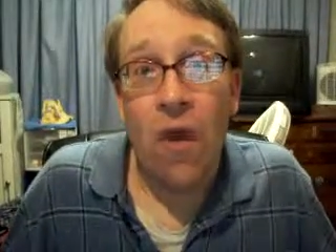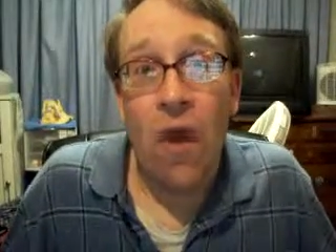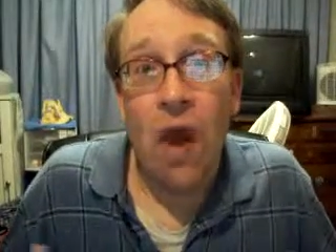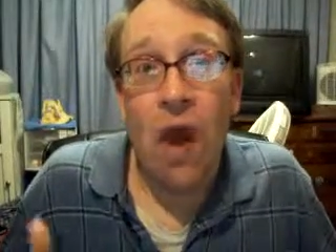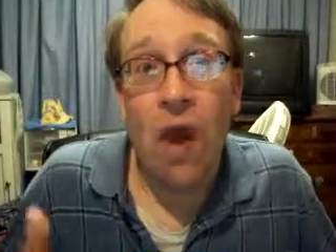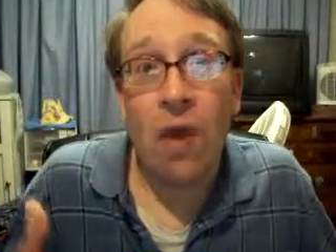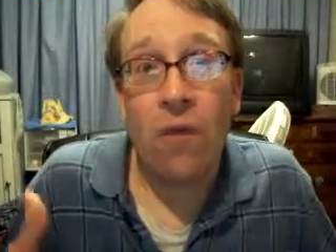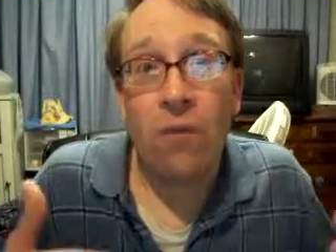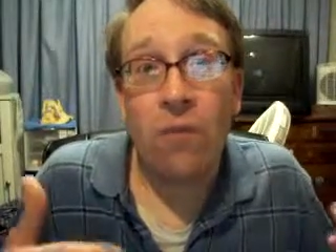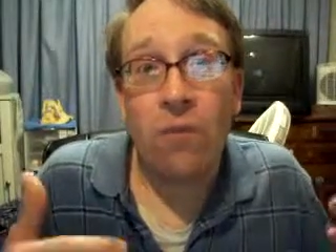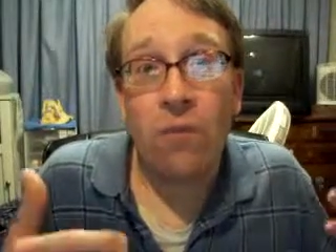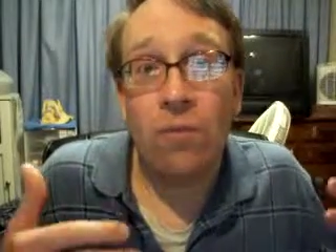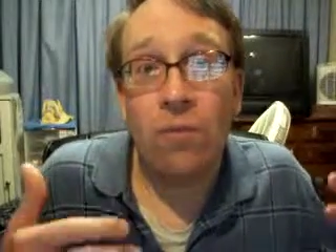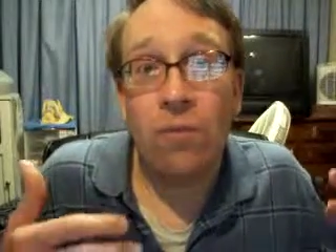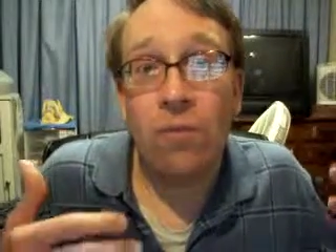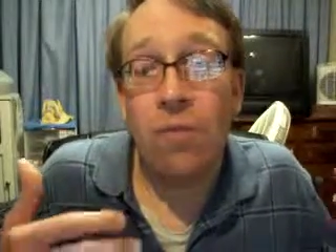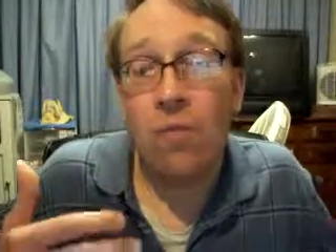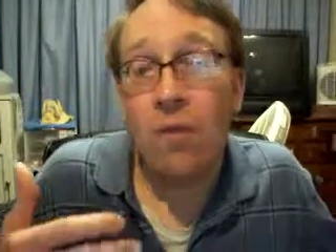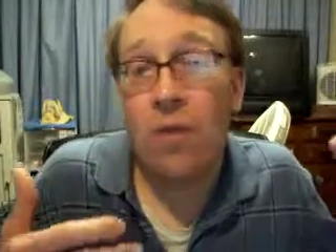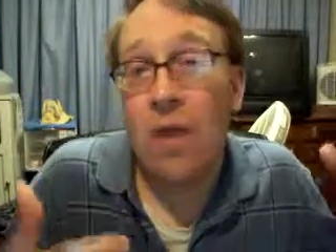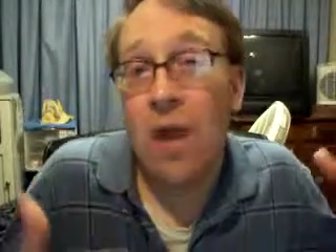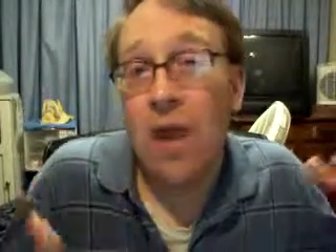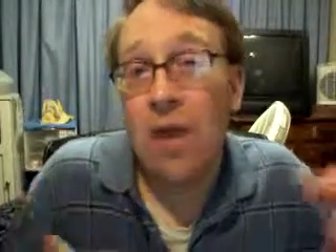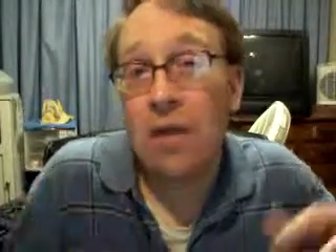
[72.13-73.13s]
uh,
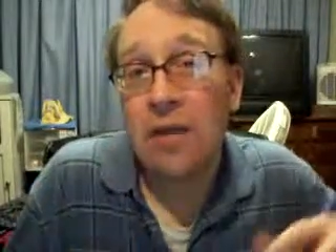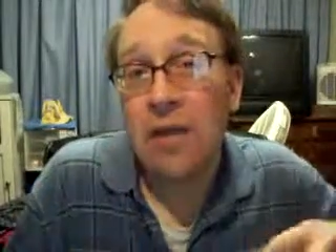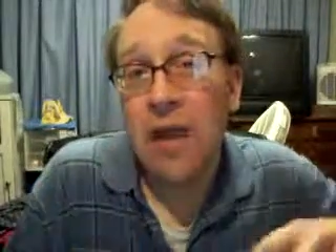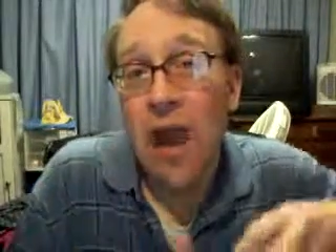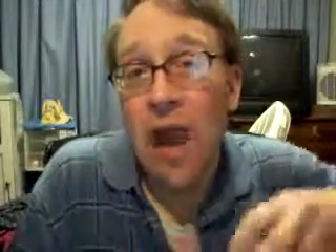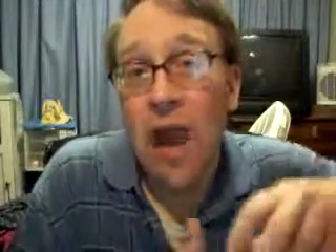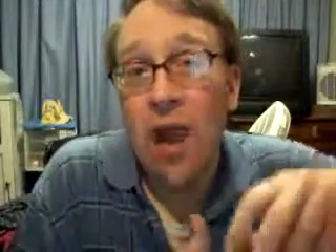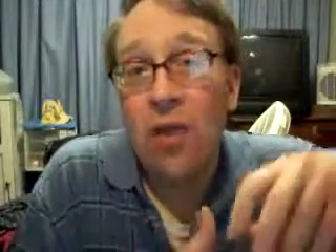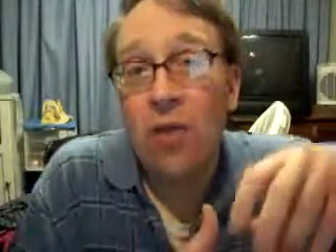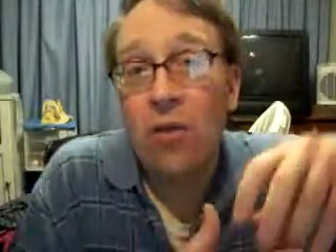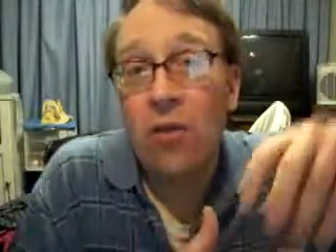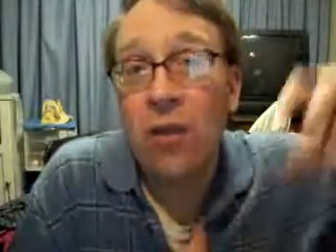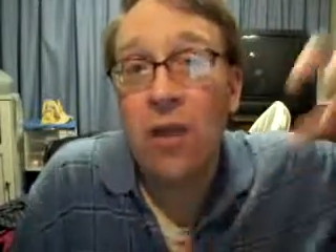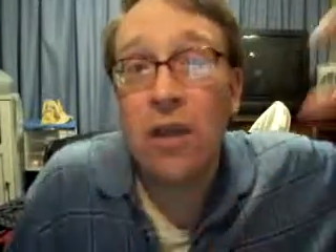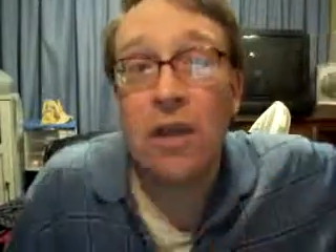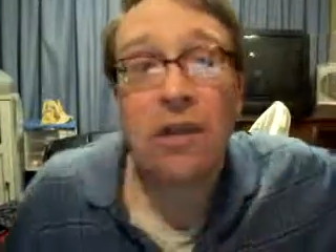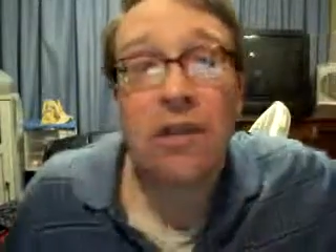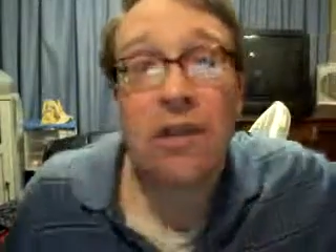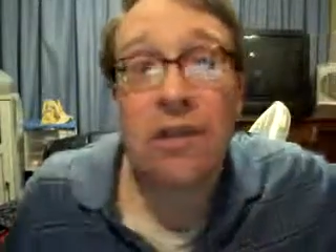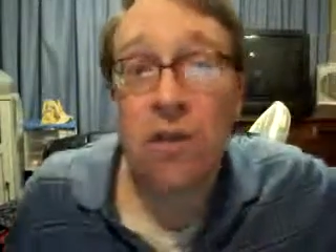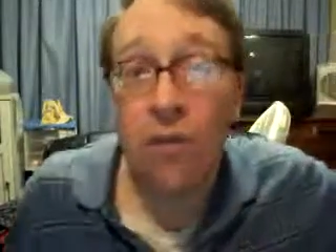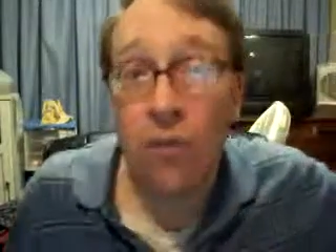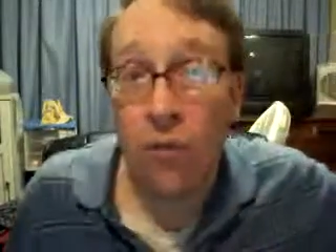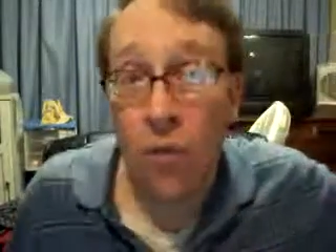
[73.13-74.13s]
entire
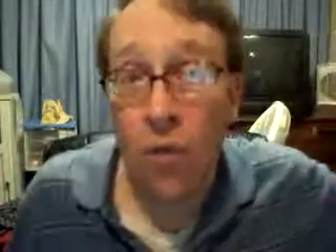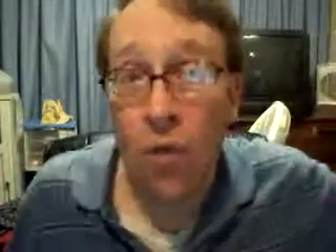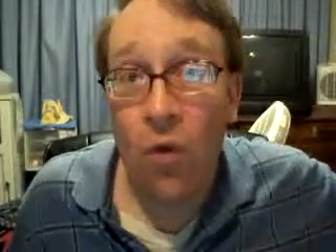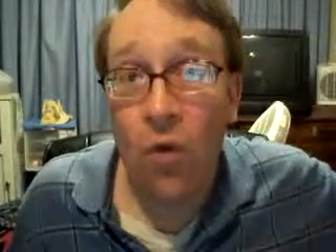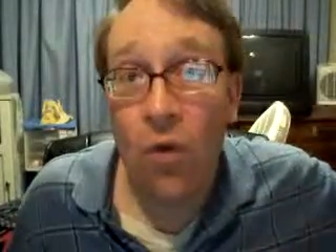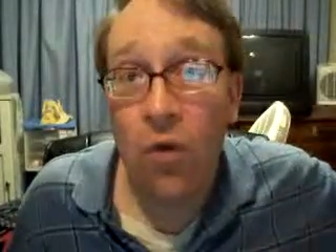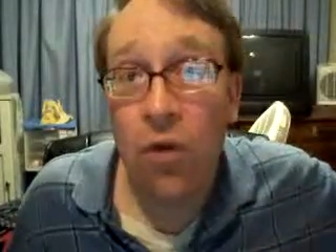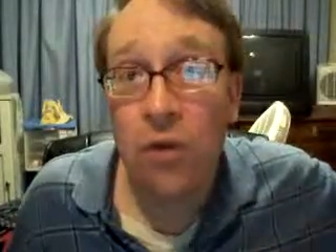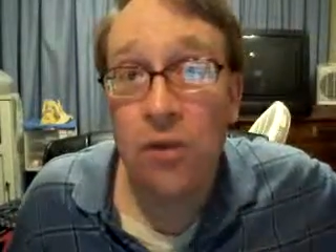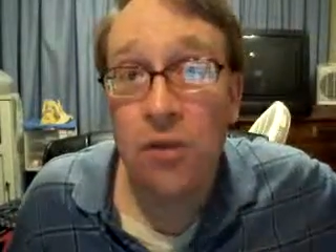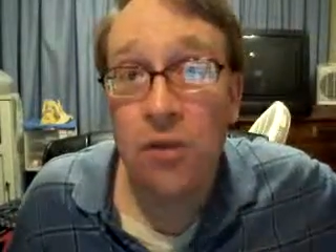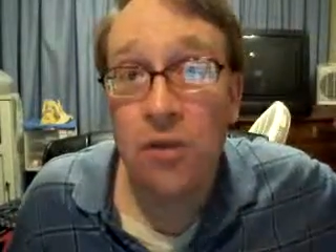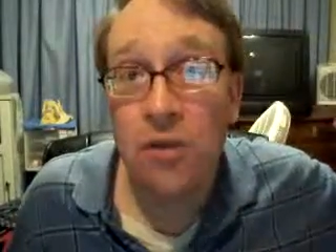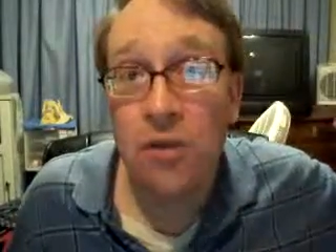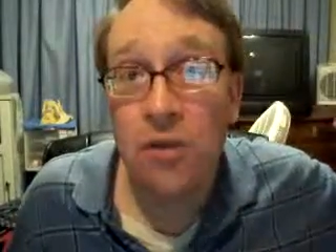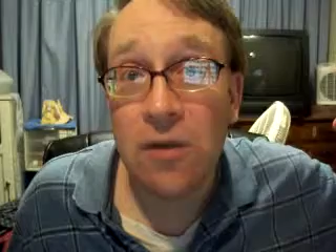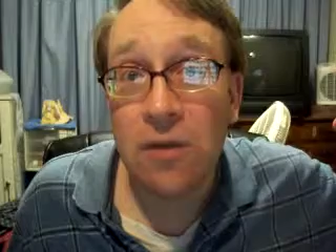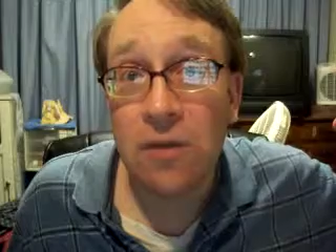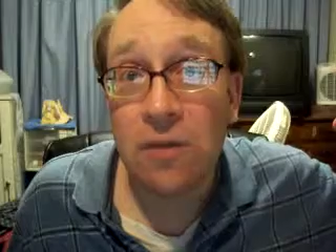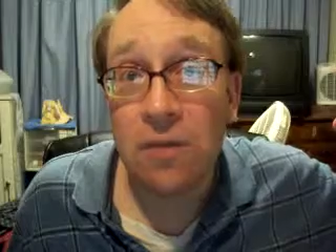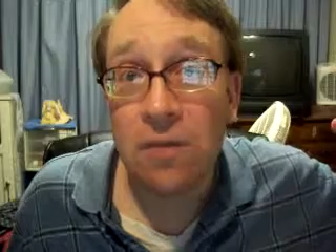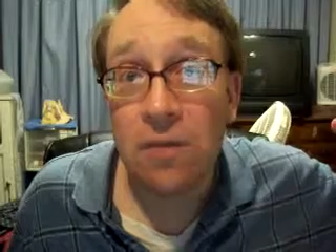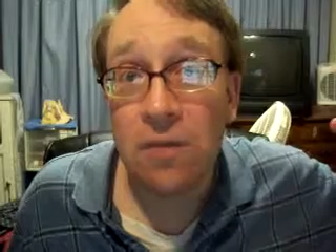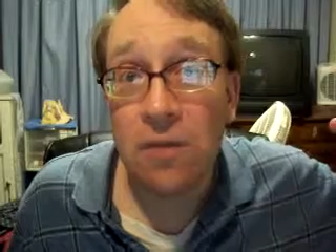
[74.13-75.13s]
lists of words.
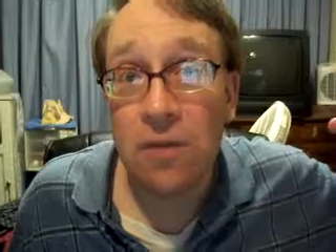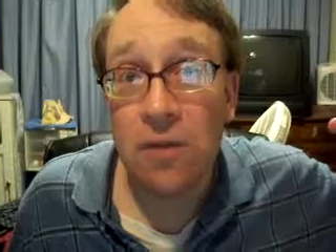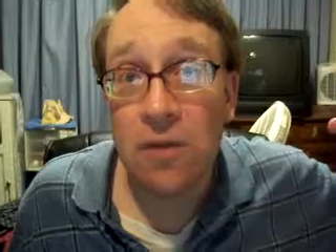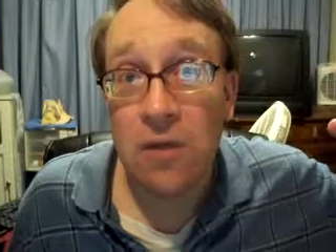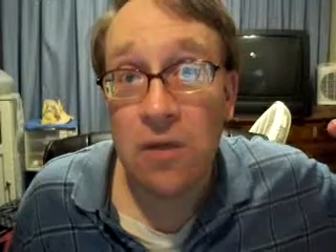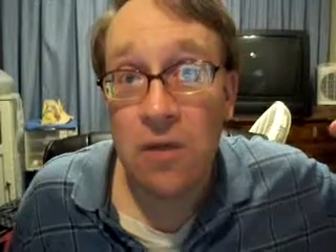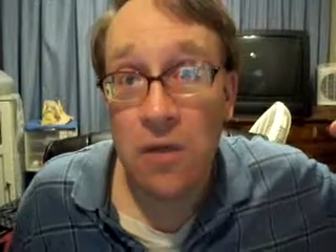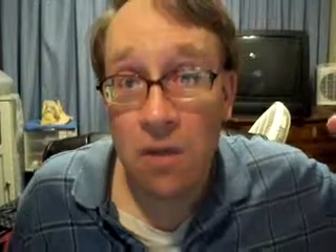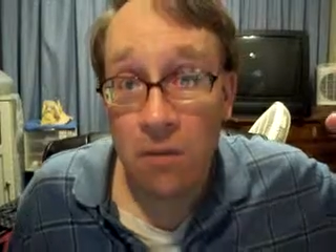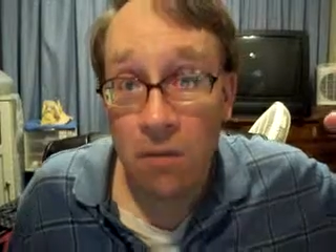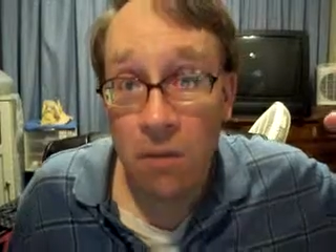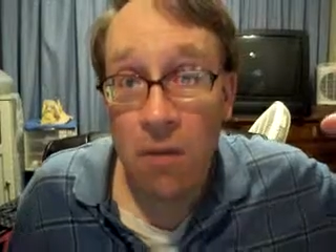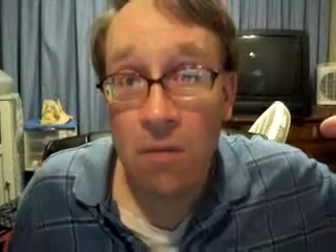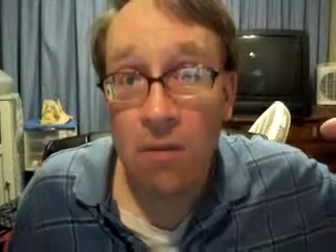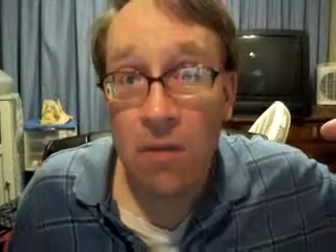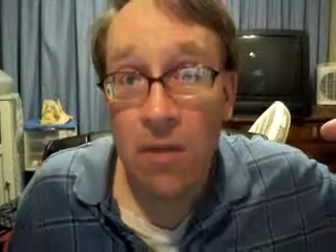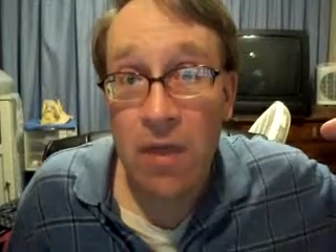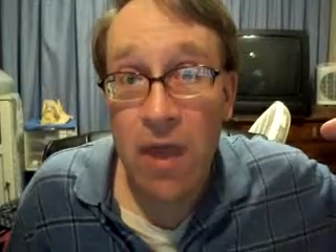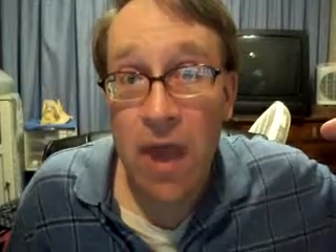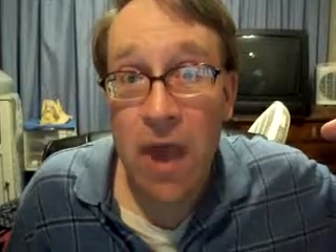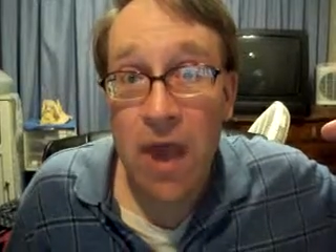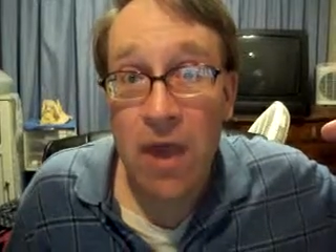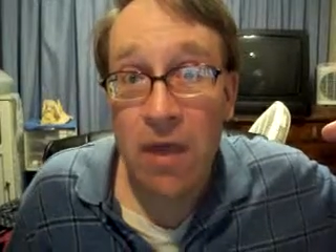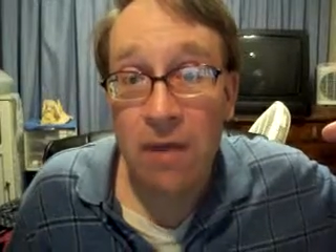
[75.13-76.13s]
Do you
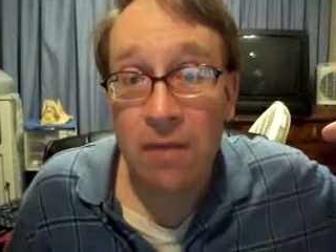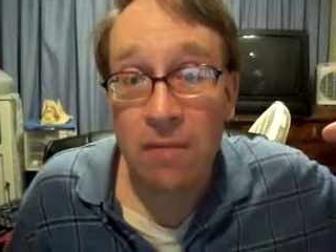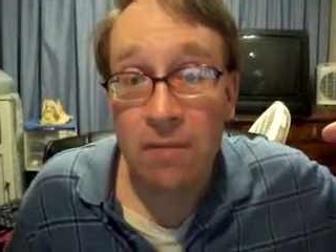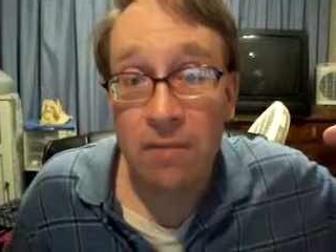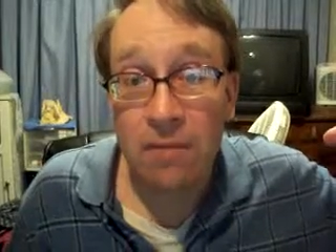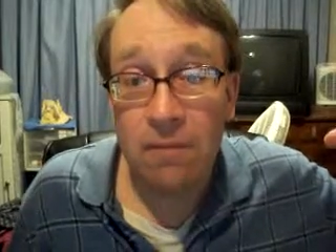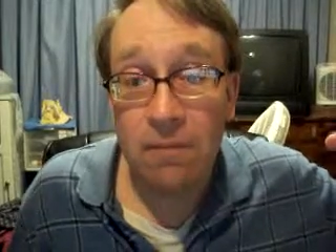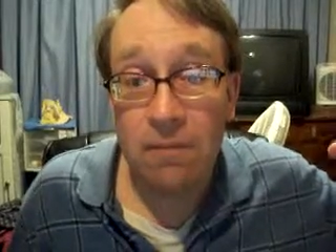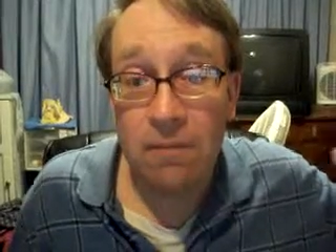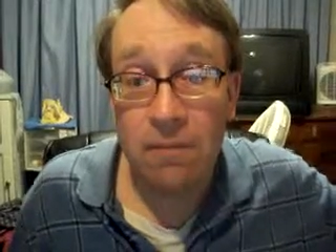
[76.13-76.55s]
remember that?